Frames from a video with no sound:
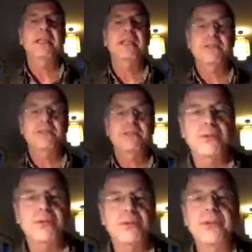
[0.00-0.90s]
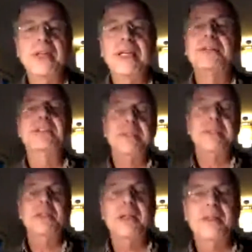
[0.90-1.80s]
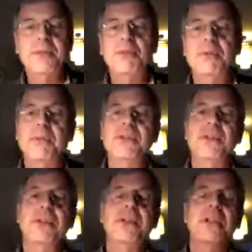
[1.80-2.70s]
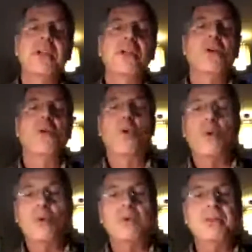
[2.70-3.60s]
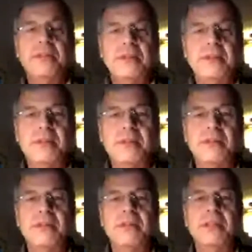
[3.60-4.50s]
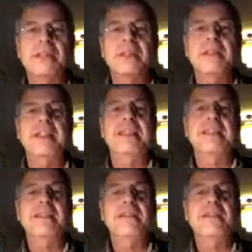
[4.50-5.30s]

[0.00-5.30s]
so forth, at the same measure all these incidents